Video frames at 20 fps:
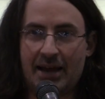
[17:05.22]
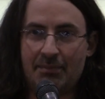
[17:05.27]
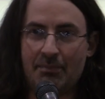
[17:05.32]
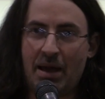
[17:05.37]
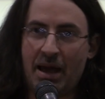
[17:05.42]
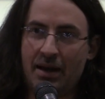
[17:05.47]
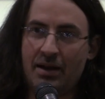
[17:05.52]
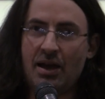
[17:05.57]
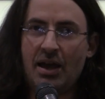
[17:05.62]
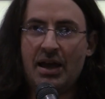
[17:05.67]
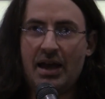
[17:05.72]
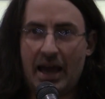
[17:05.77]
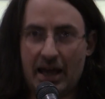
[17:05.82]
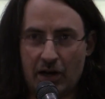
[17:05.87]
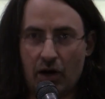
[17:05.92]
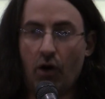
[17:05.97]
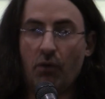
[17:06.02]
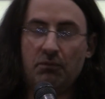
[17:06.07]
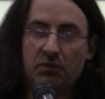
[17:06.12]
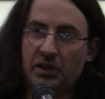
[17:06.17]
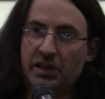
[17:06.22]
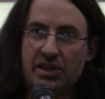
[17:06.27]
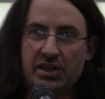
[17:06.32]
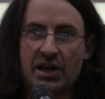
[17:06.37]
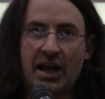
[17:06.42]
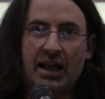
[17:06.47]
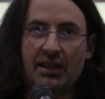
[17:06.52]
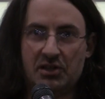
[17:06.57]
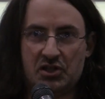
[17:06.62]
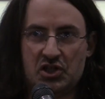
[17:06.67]
and, and, and hopefully
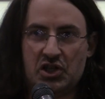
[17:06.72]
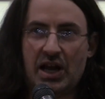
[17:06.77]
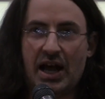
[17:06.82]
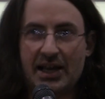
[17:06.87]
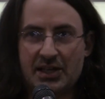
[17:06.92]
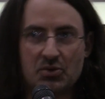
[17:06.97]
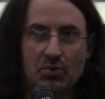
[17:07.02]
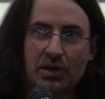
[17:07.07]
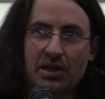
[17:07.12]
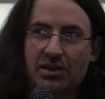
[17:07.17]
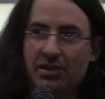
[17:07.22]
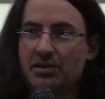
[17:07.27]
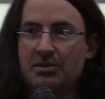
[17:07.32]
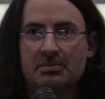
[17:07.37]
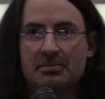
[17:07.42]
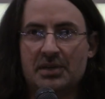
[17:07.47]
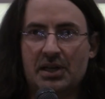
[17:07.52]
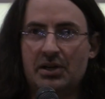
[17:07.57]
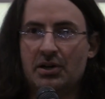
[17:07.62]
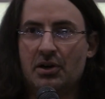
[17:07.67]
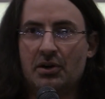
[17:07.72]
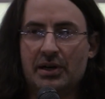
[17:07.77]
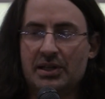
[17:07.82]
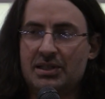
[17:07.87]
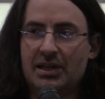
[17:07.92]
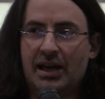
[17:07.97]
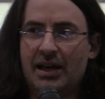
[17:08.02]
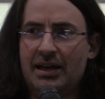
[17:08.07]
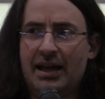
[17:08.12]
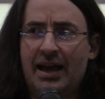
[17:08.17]
the knowledge dies with them. You know,
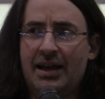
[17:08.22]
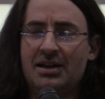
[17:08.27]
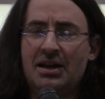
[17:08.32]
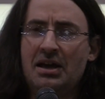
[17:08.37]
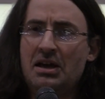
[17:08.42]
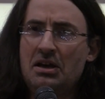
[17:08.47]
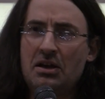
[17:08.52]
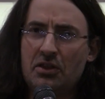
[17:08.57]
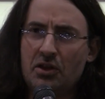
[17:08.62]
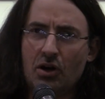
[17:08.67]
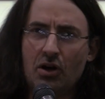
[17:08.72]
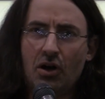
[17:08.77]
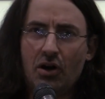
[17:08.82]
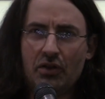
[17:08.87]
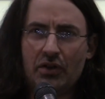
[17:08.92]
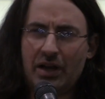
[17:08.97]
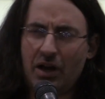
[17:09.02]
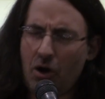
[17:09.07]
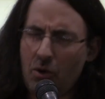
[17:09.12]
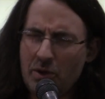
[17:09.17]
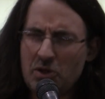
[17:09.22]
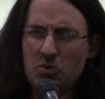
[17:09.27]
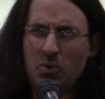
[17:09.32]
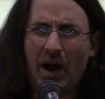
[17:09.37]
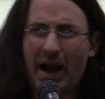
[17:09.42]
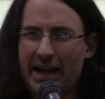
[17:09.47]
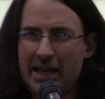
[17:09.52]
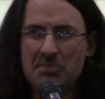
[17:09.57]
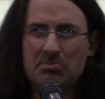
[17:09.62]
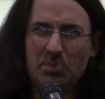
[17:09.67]
and, and, they're all they're always
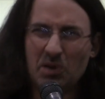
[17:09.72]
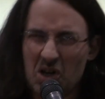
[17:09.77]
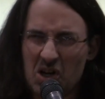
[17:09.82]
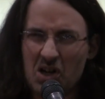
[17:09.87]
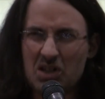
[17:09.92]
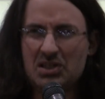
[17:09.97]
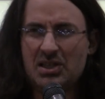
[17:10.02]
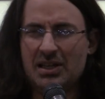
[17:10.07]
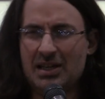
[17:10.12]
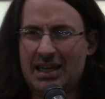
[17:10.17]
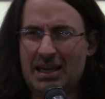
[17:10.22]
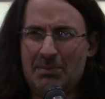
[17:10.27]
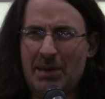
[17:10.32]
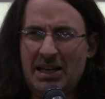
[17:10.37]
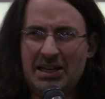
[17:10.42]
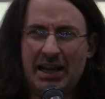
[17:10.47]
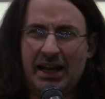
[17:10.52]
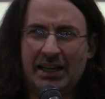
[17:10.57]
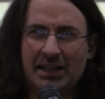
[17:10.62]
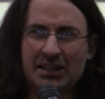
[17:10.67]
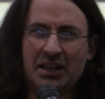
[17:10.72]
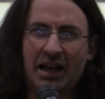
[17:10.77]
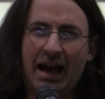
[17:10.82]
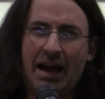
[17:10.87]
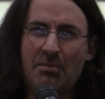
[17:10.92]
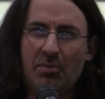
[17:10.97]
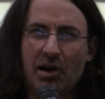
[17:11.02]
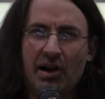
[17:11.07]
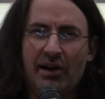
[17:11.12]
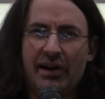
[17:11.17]
writing books and maintaining
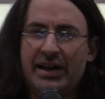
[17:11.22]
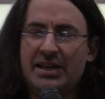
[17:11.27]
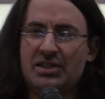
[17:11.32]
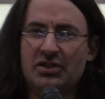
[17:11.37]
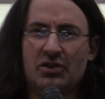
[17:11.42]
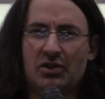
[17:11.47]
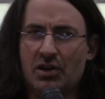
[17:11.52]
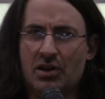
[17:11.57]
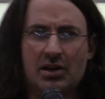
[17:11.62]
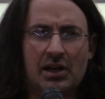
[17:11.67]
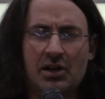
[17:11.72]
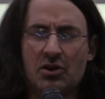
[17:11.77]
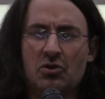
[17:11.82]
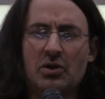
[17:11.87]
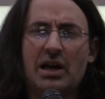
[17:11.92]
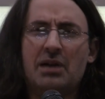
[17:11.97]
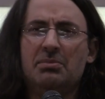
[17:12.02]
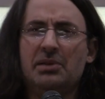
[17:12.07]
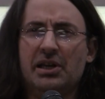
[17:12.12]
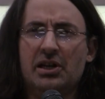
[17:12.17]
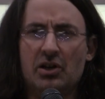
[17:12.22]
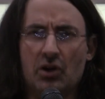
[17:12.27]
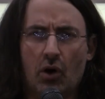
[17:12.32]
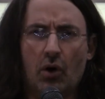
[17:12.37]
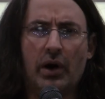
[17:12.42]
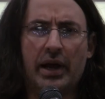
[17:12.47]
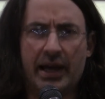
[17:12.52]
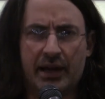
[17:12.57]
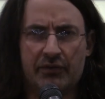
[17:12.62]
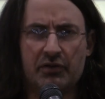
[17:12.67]
libraries, and they're incredibly
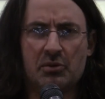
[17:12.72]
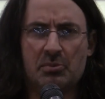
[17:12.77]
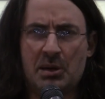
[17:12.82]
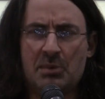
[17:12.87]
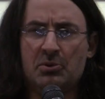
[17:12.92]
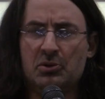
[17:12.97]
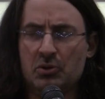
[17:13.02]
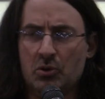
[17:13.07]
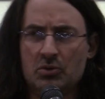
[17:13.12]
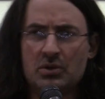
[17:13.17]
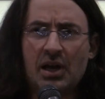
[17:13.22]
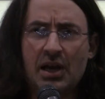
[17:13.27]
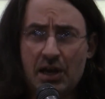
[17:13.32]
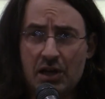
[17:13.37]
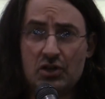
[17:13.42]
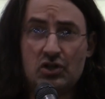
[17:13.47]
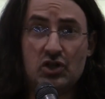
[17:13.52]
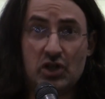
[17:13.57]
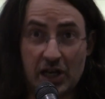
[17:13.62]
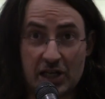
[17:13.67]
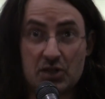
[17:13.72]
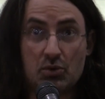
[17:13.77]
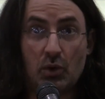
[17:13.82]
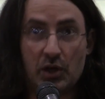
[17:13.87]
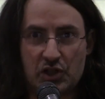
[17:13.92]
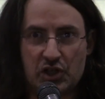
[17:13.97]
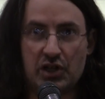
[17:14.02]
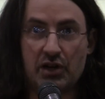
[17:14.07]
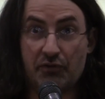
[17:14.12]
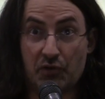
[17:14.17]
annoying for people who just
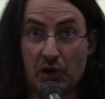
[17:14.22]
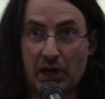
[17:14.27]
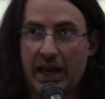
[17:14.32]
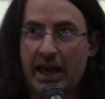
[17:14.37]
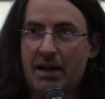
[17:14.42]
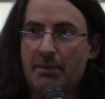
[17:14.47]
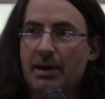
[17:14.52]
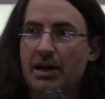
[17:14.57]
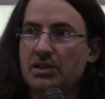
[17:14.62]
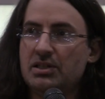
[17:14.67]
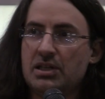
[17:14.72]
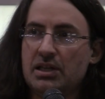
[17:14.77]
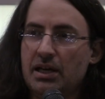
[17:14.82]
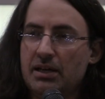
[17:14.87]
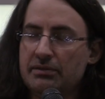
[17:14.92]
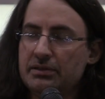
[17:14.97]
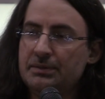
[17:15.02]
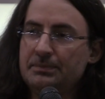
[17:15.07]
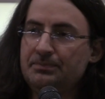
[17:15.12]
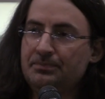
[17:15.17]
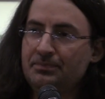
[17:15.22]
want you to forget about stuff.